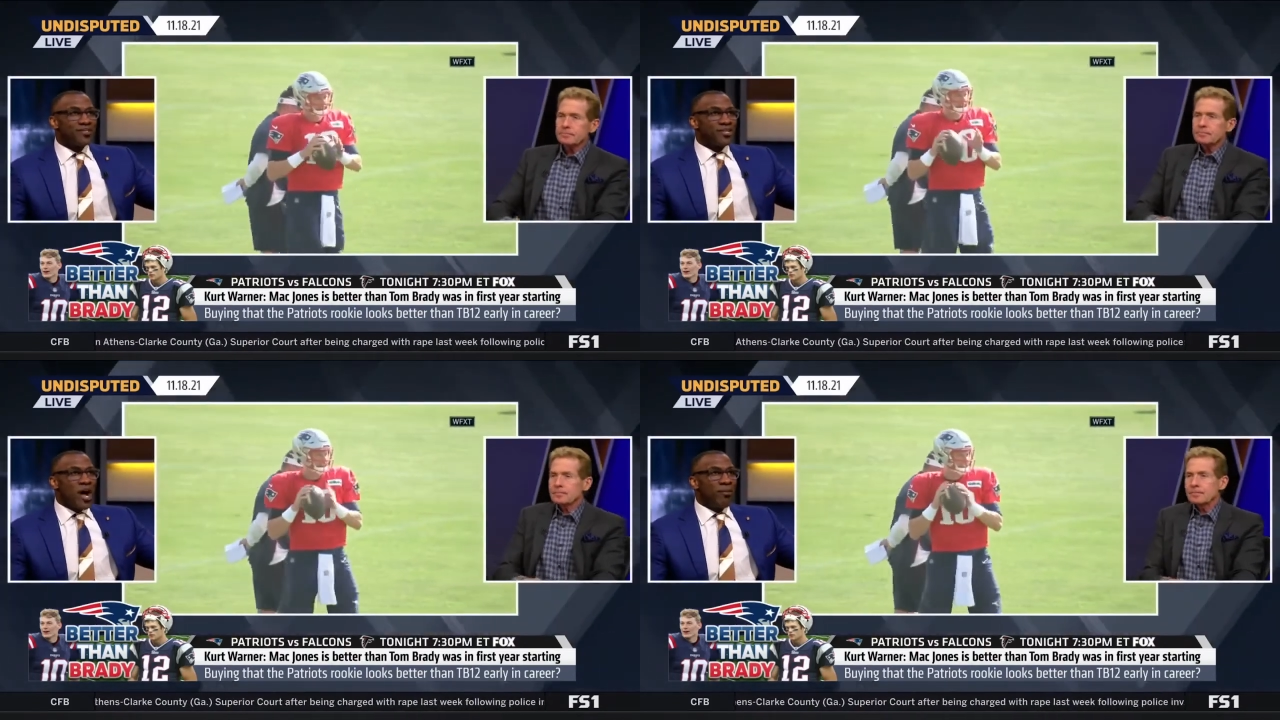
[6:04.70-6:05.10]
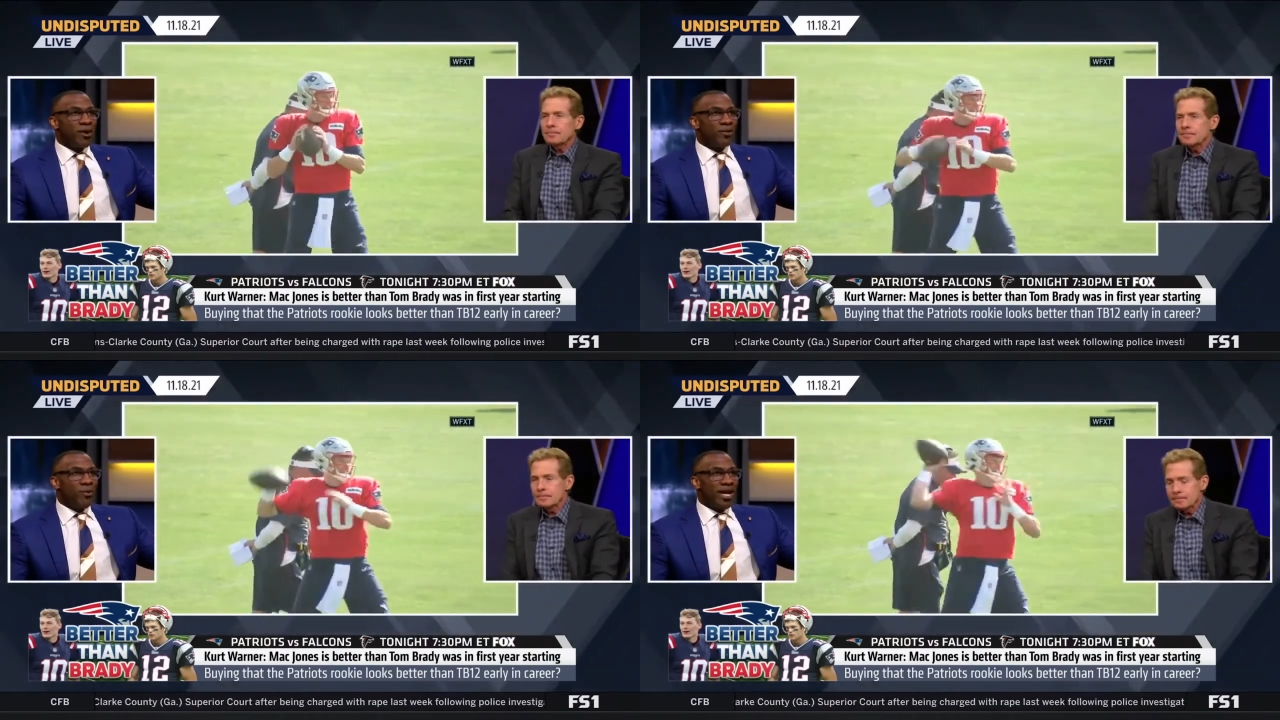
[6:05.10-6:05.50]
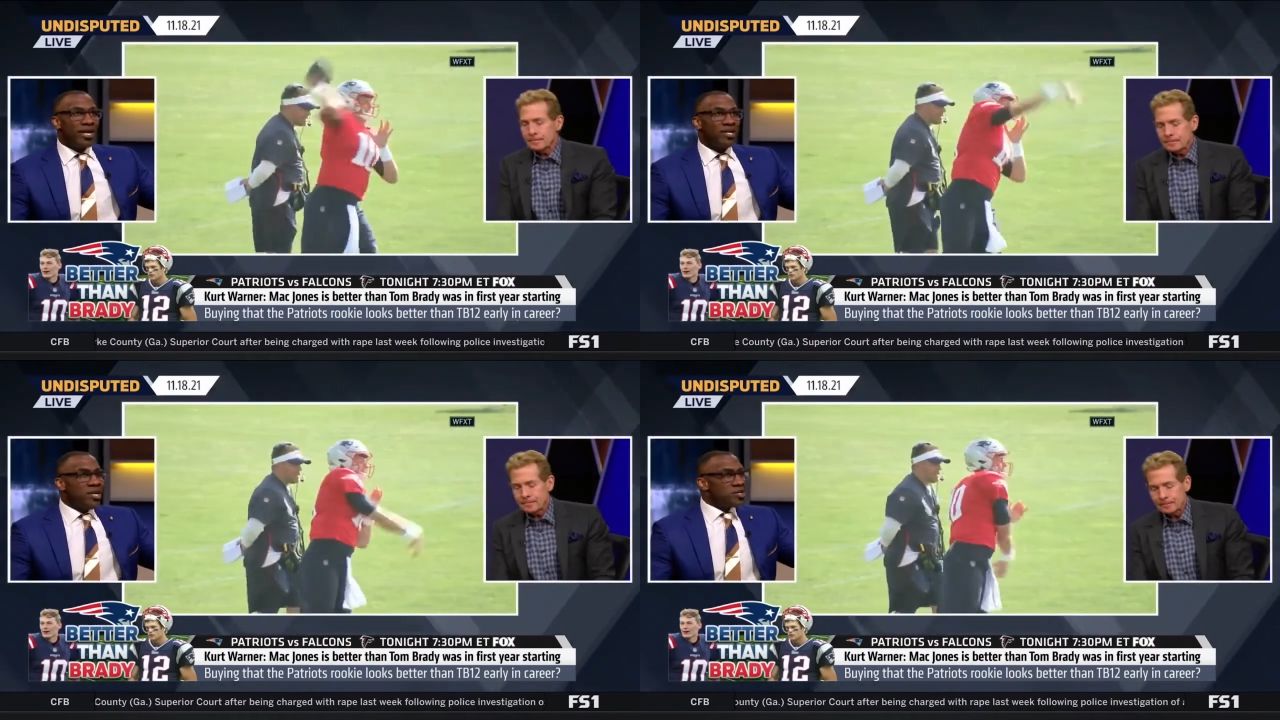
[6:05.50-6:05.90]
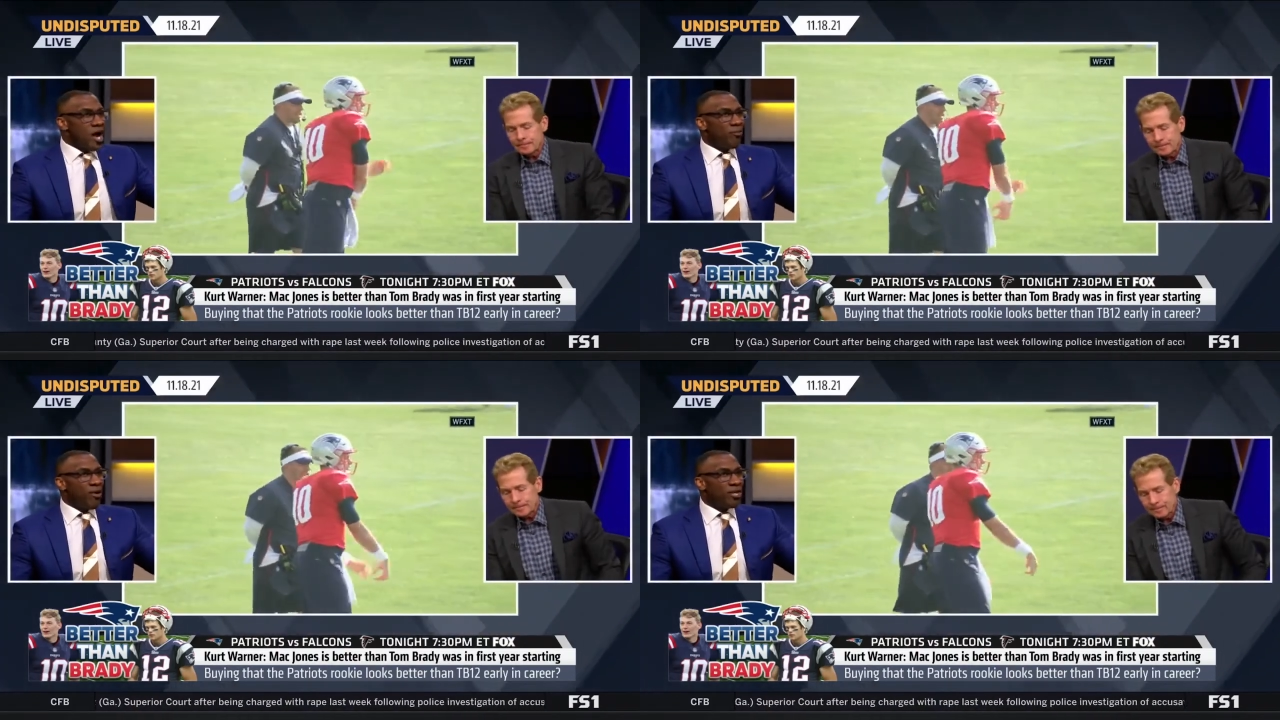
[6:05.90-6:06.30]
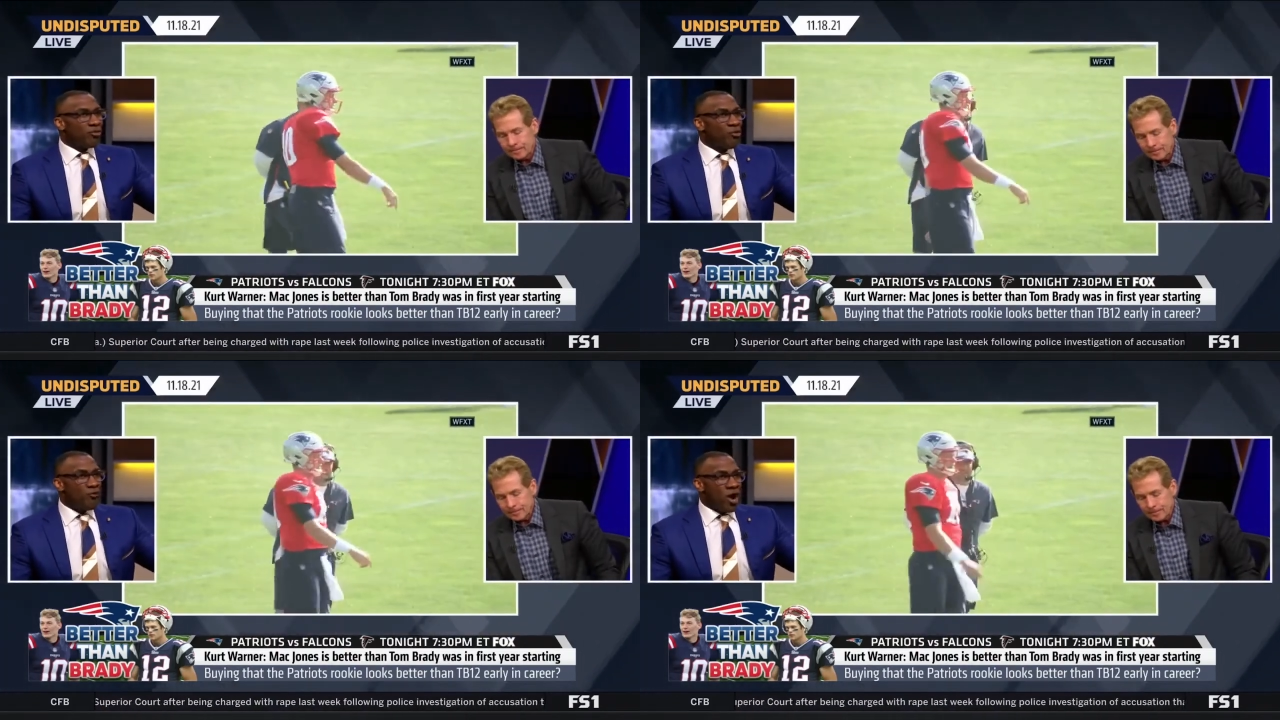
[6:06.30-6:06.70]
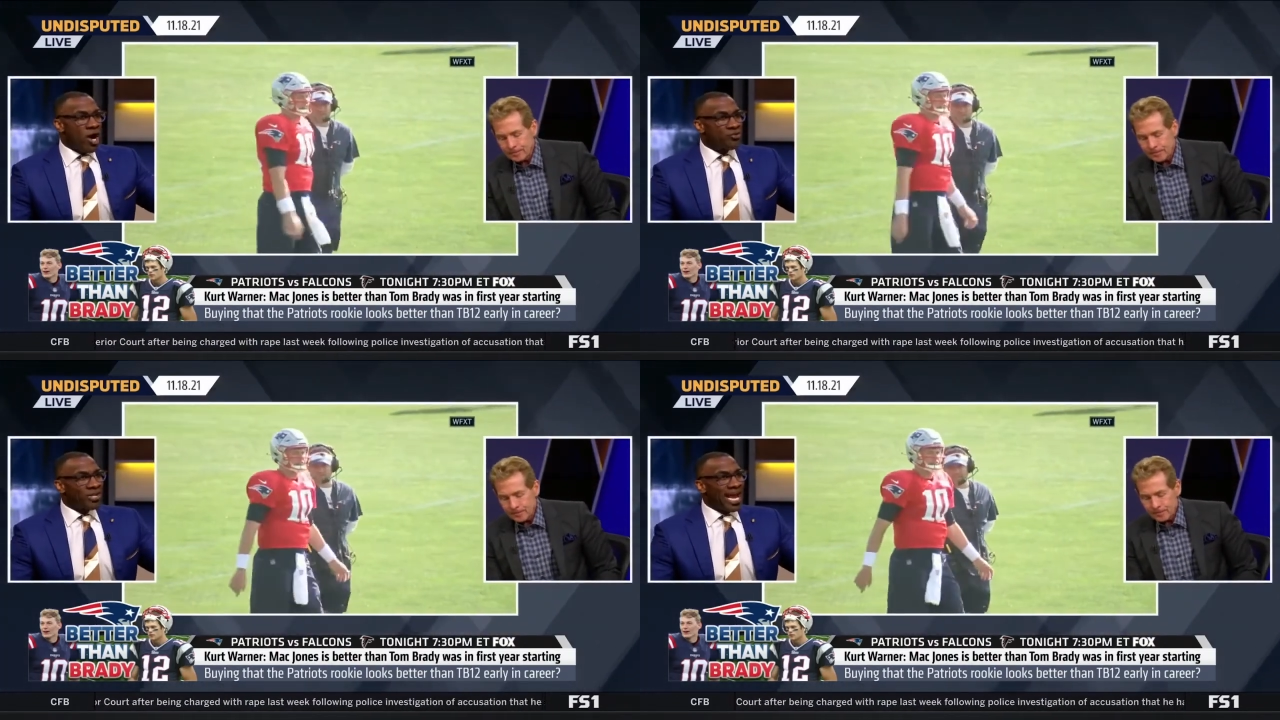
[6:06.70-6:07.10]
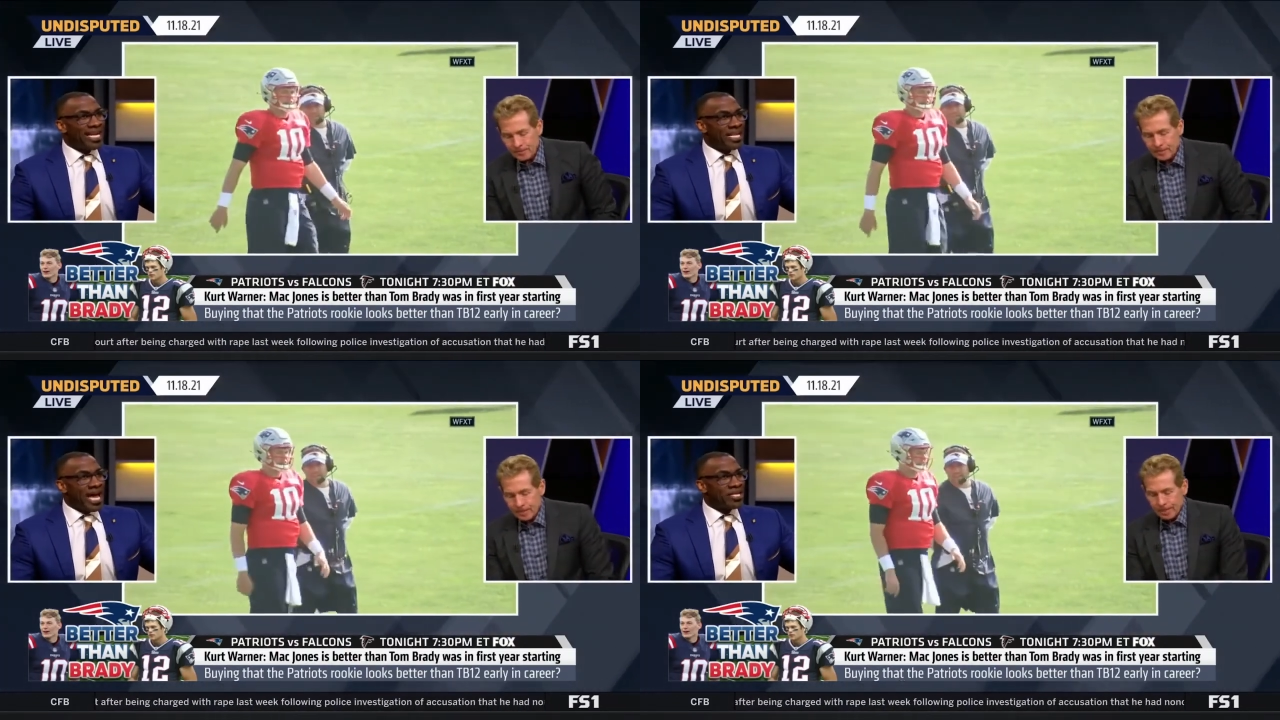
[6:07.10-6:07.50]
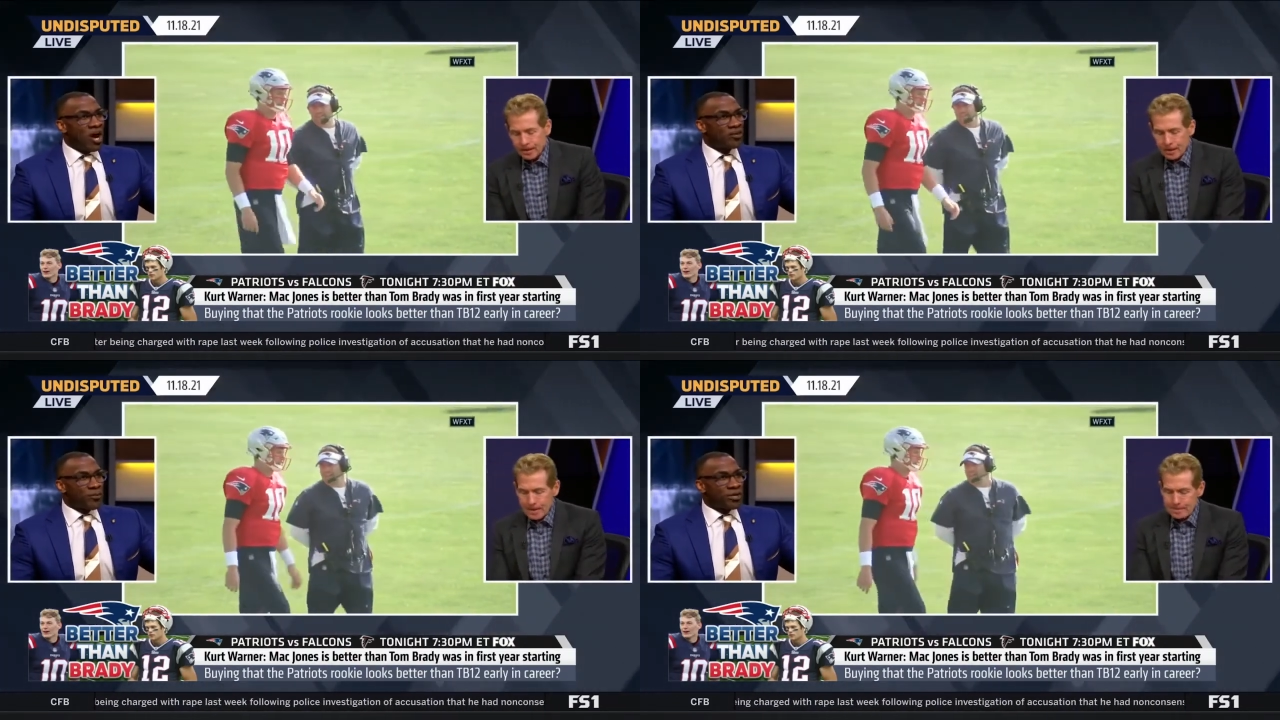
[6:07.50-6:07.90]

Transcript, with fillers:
Speaker 1: that Tom Brady ran. Tom mm-hmm. Brady threw for 189 yards per